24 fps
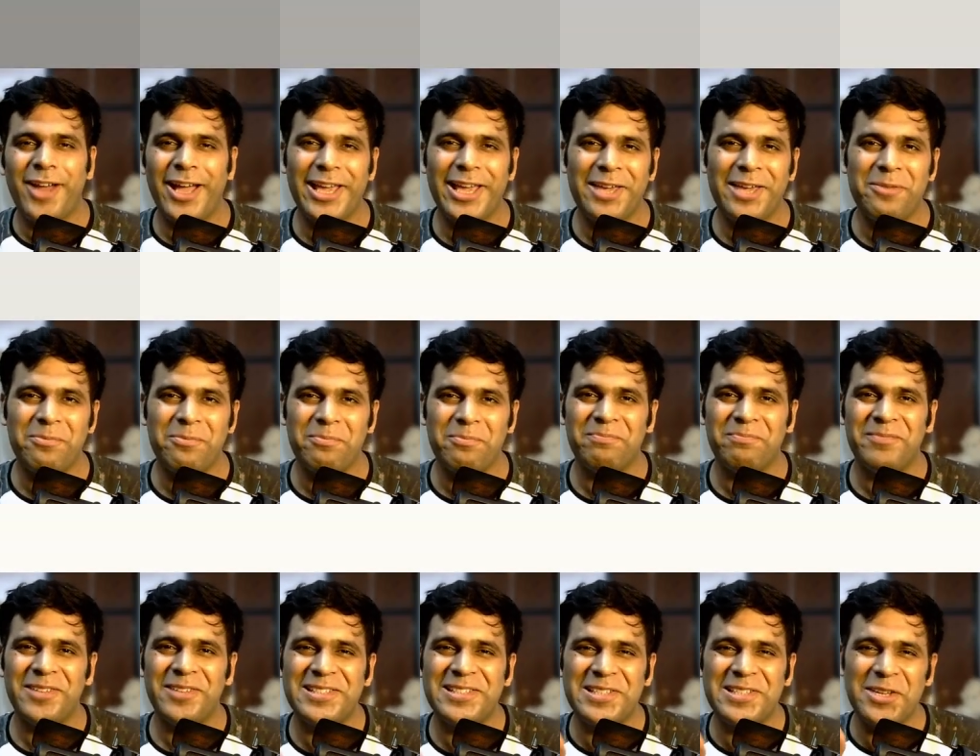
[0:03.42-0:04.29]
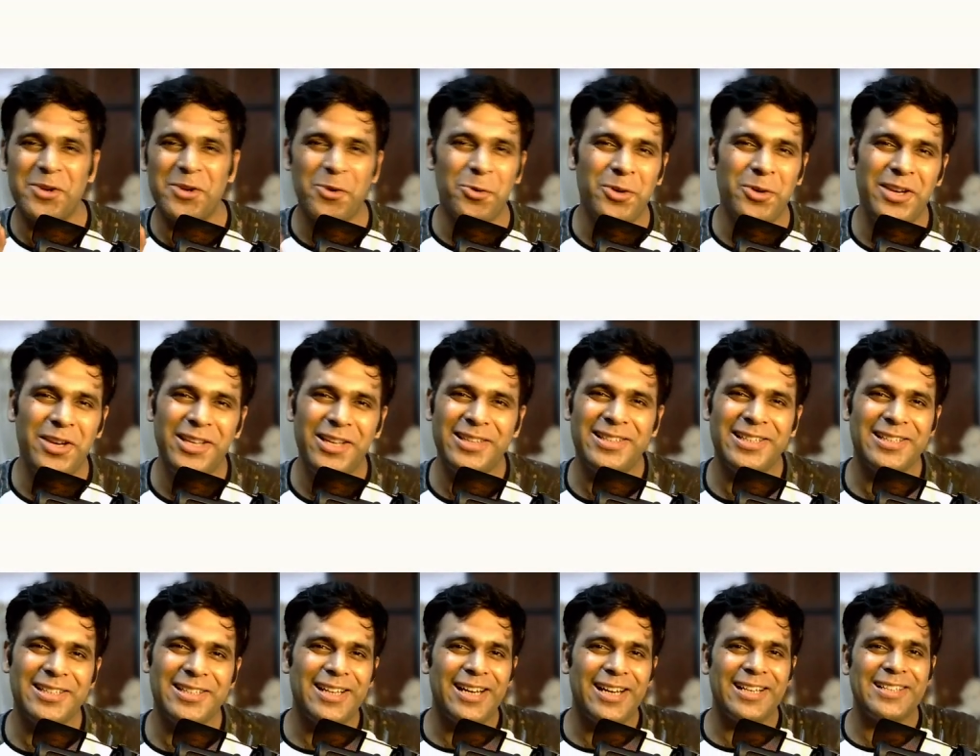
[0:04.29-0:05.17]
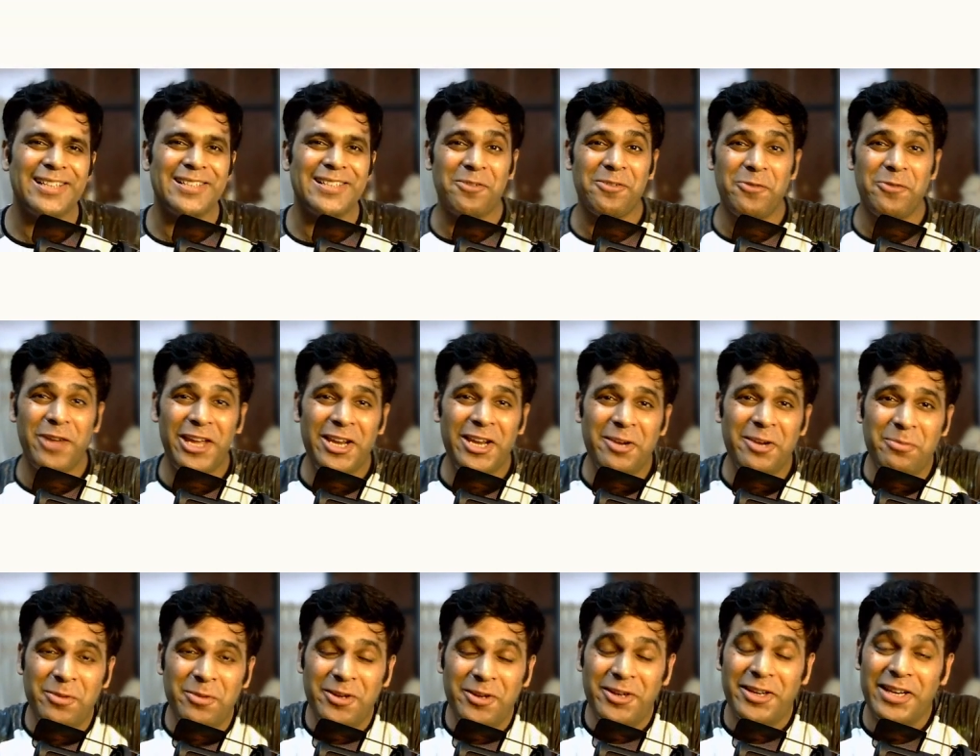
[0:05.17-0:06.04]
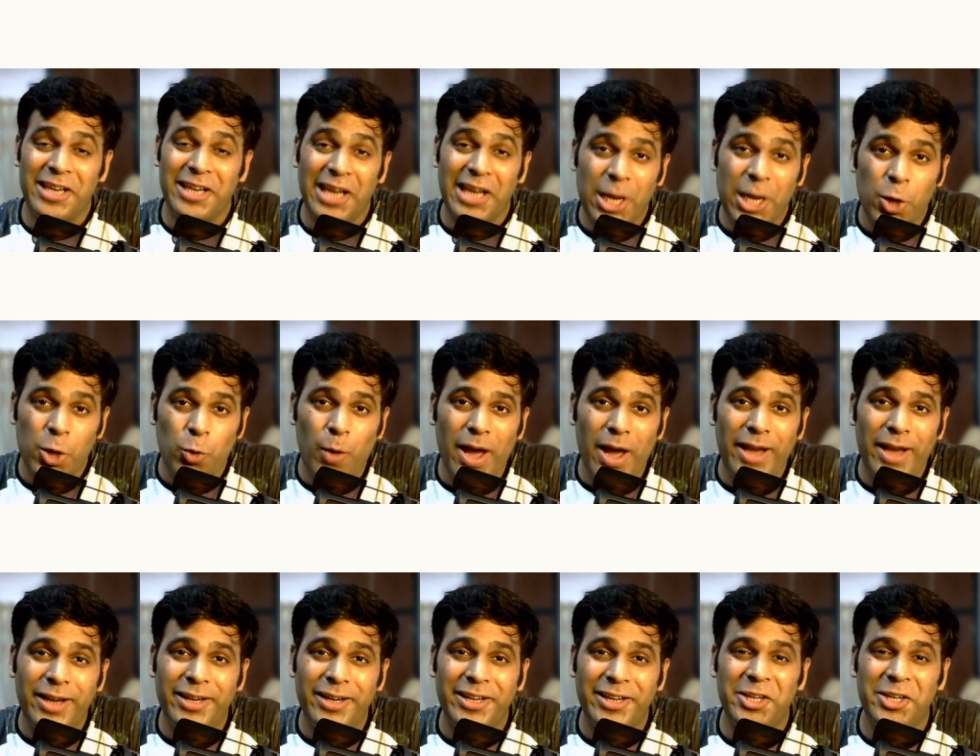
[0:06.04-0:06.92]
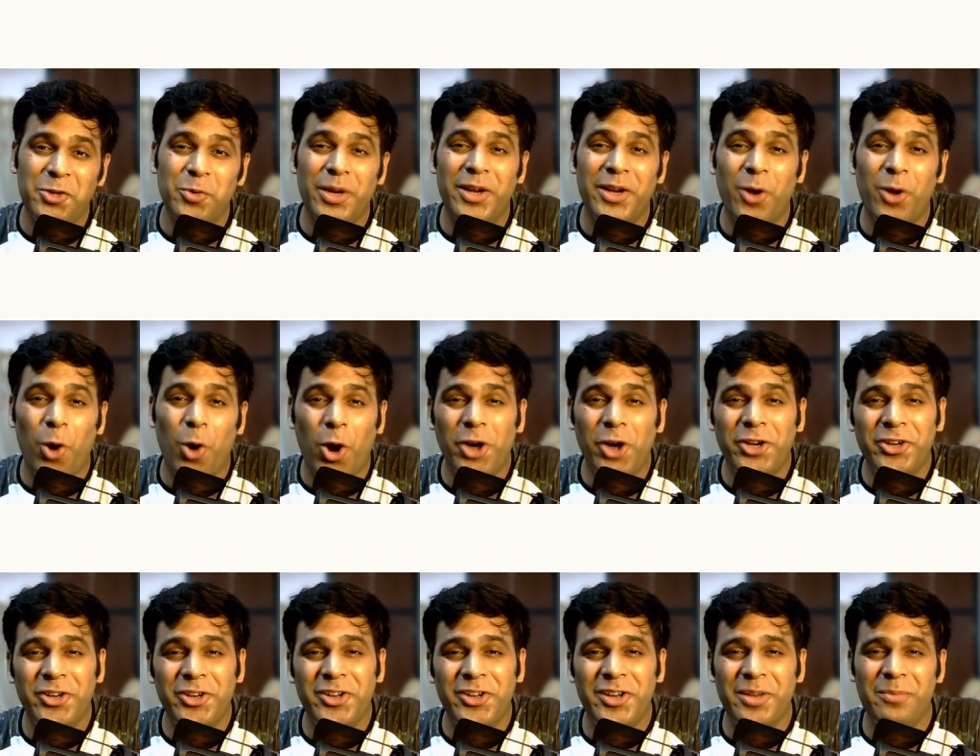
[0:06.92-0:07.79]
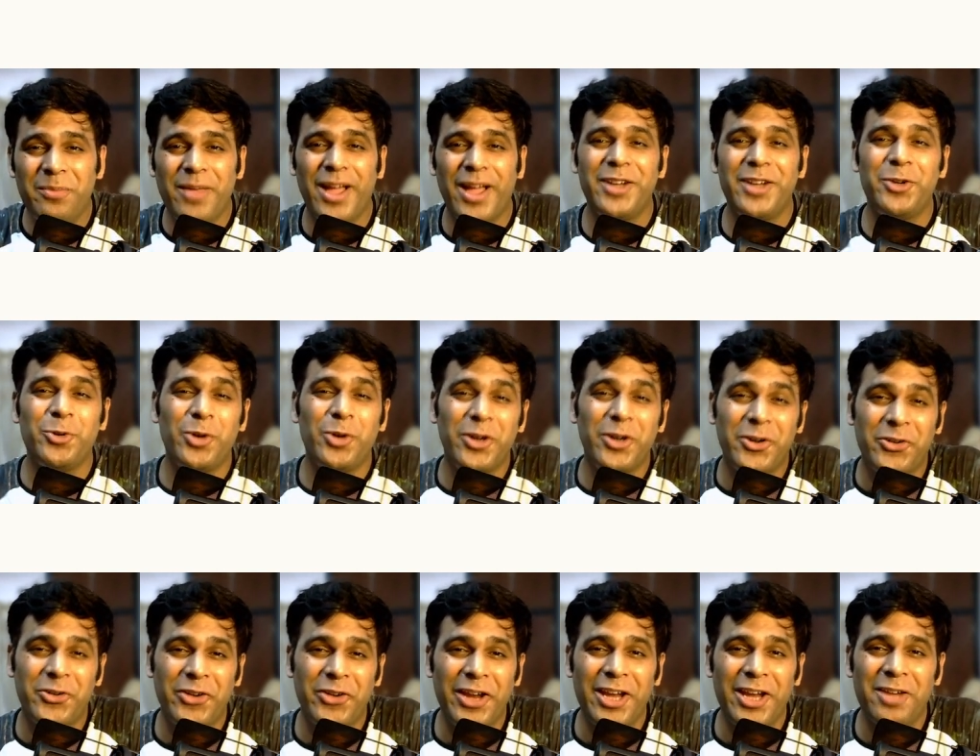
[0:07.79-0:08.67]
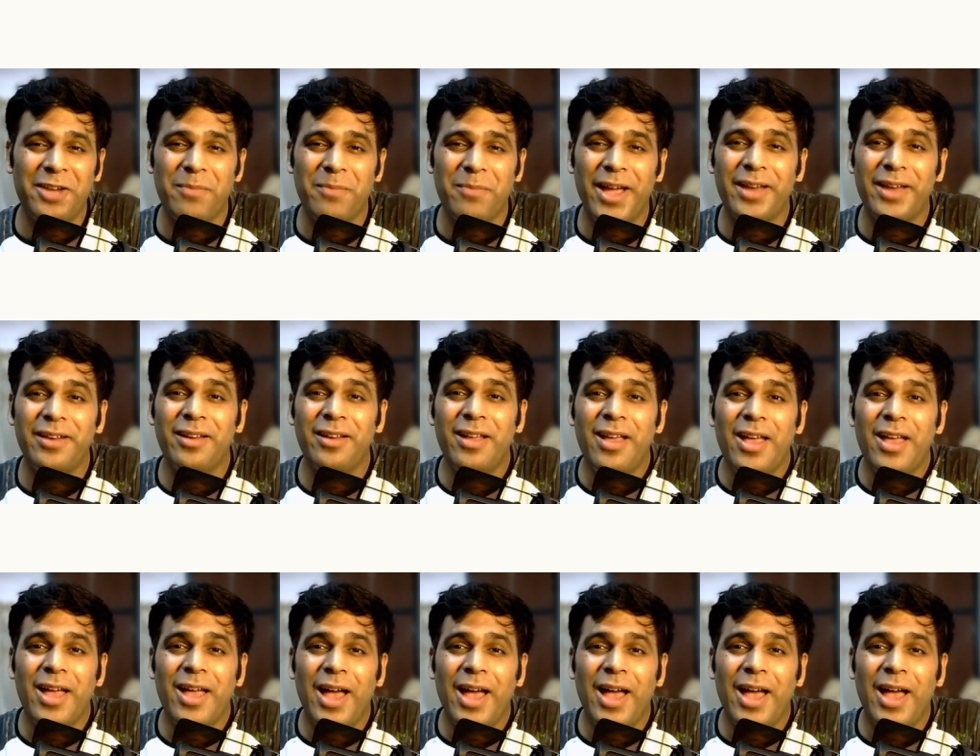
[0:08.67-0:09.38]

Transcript: Time is the only thing that is available in equality to an ordinary man, to a great man,